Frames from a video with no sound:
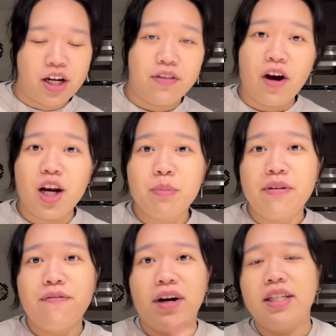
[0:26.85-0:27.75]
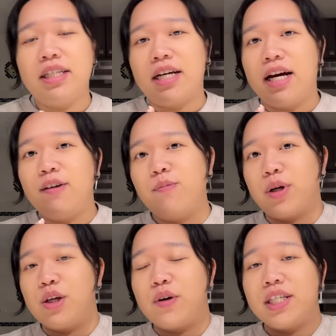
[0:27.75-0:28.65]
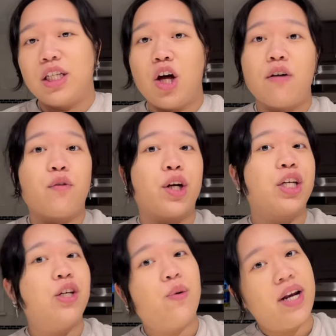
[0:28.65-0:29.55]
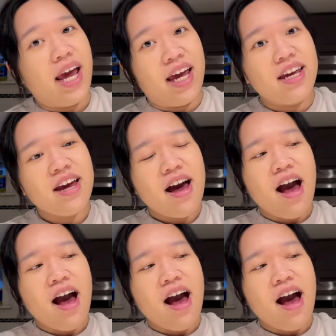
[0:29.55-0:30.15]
I thought it'd be fun to kind of bring you guys along for a Q&A.